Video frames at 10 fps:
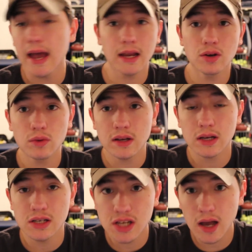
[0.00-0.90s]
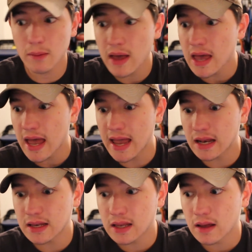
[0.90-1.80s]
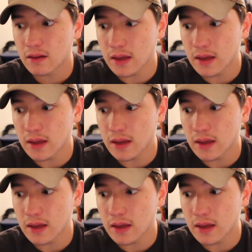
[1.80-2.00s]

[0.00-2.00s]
ain't doing a good job and